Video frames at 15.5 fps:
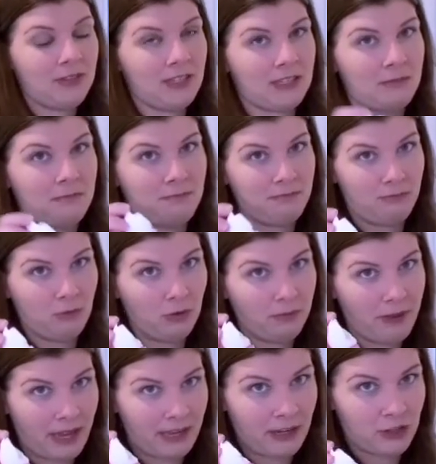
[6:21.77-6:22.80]
This will
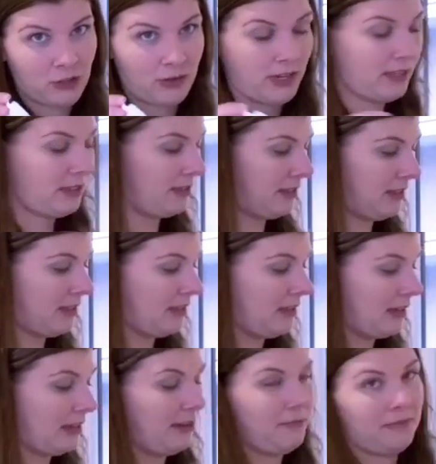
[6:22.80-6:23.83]
penetrate
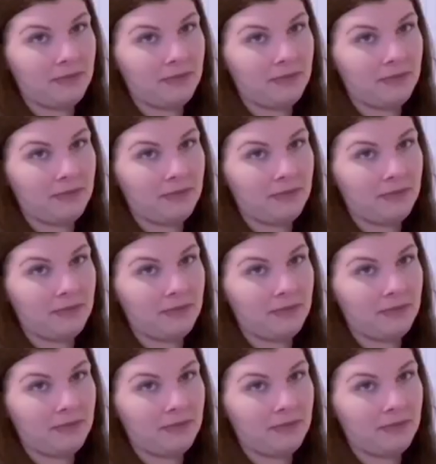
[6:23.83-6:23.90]
the